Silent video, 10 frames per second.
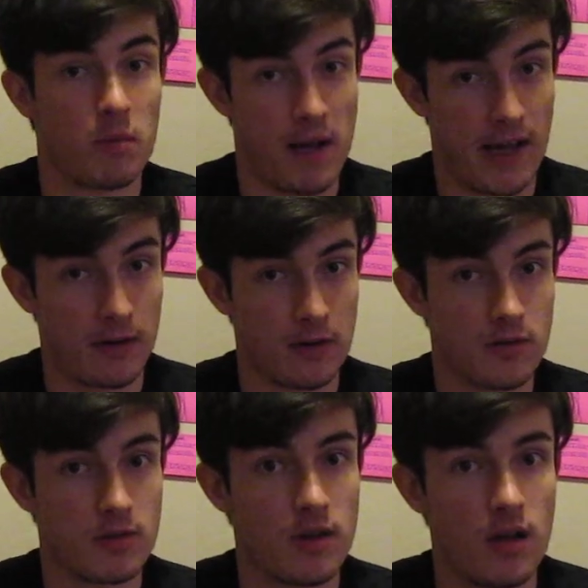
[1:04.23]

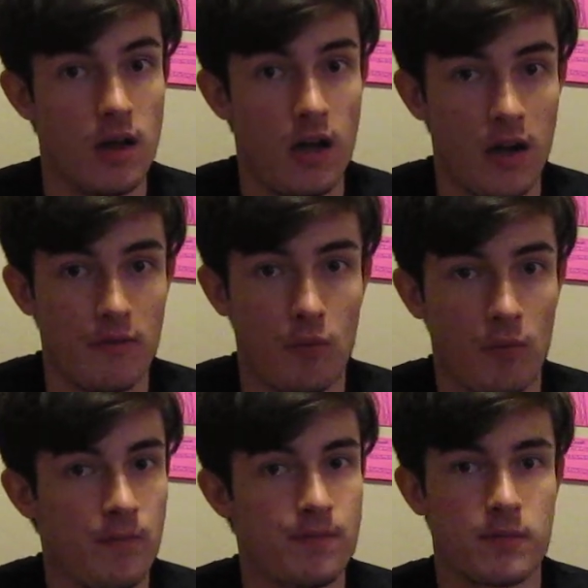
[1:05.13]
patterns of
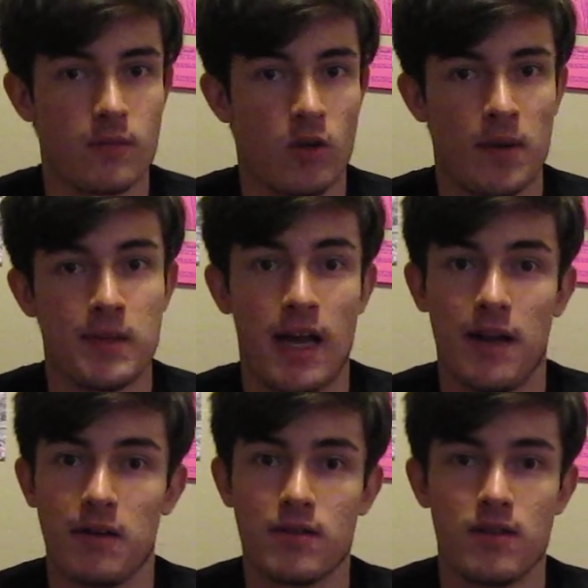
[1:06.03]

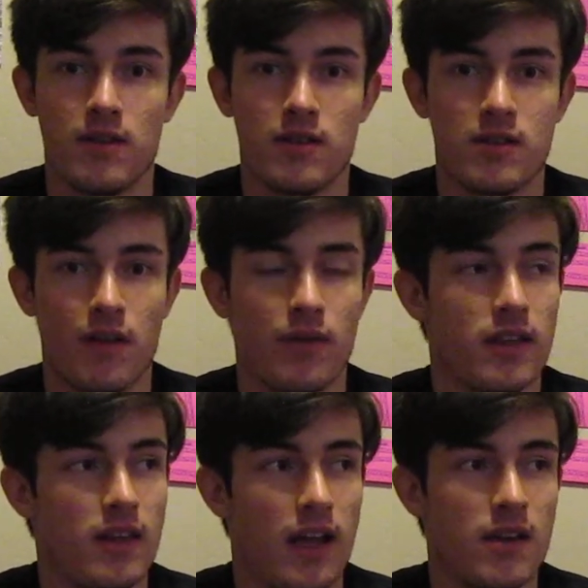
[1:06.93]
reptiles and stuff
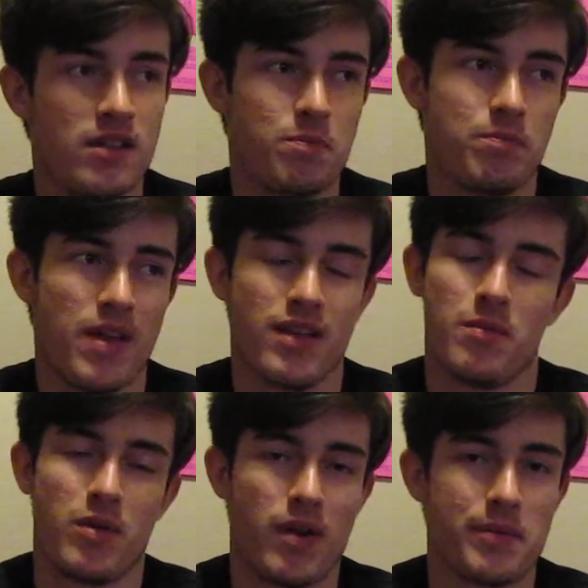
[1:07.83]
like that. It's mainly going
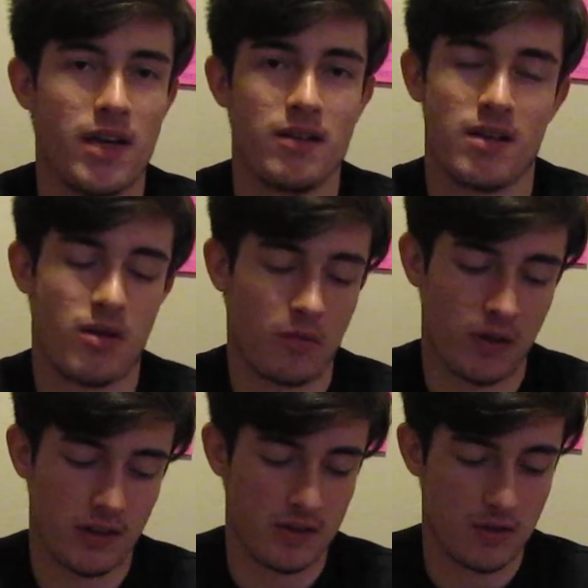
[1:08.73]
to be reptiles. I don't
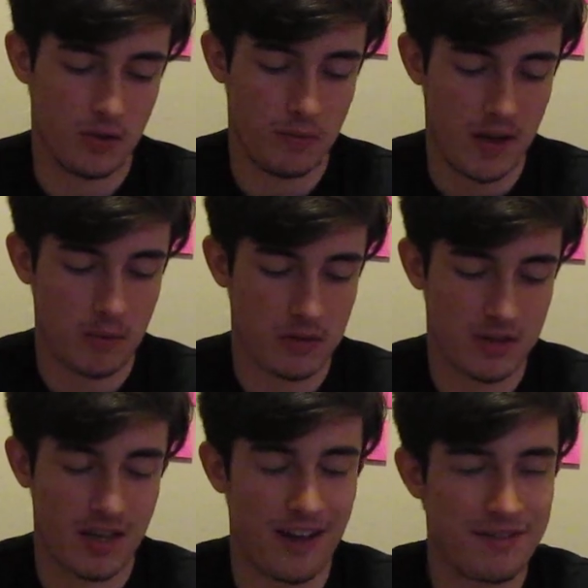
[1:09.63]
really do mammal
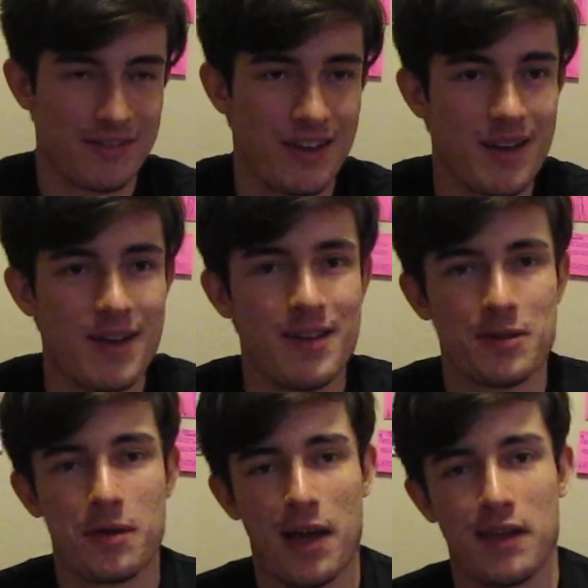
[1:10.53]
stuff.
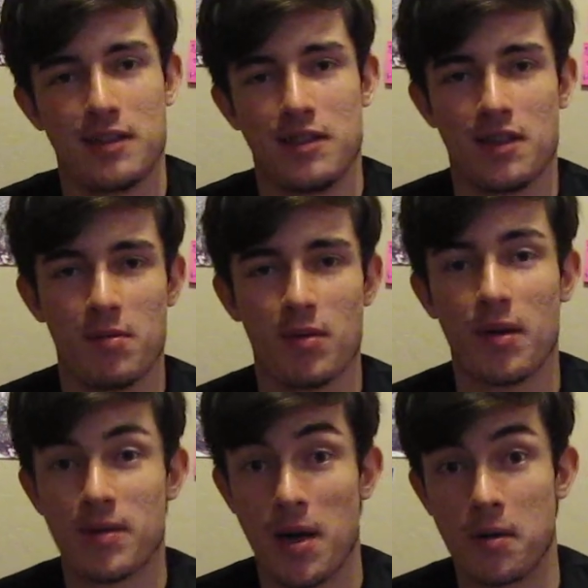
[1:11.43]
So yeah, it's going to be
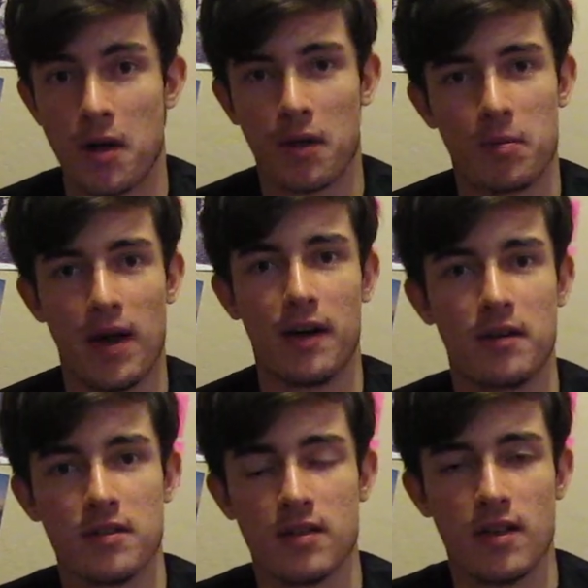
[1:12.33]
reptile color
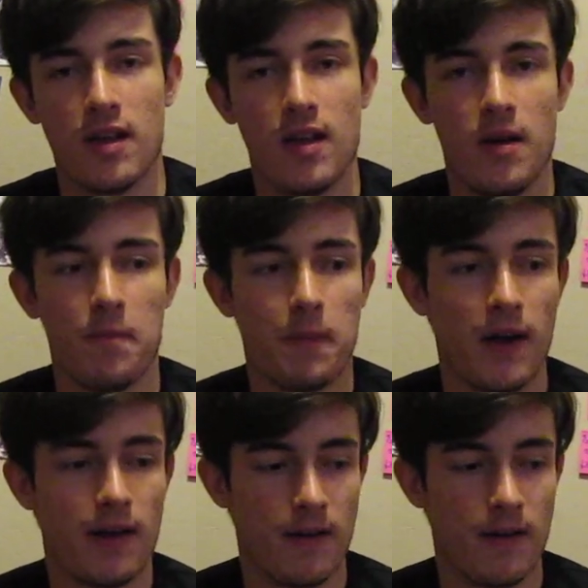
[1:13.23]
patterns. But